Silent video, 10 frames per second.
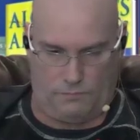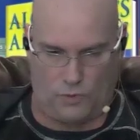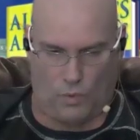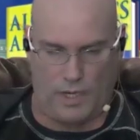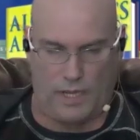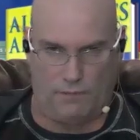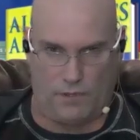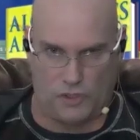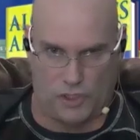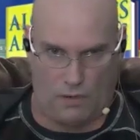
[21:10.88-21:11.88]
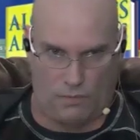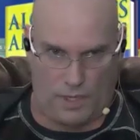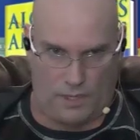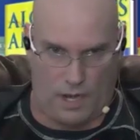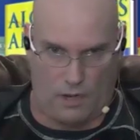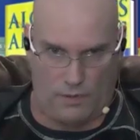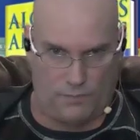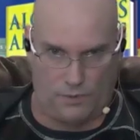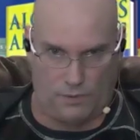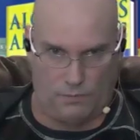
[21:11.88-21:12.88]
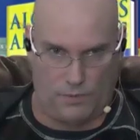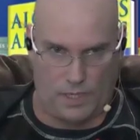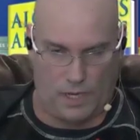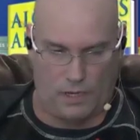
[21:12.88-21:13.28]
Do you want to give it a shot right now, even though we kind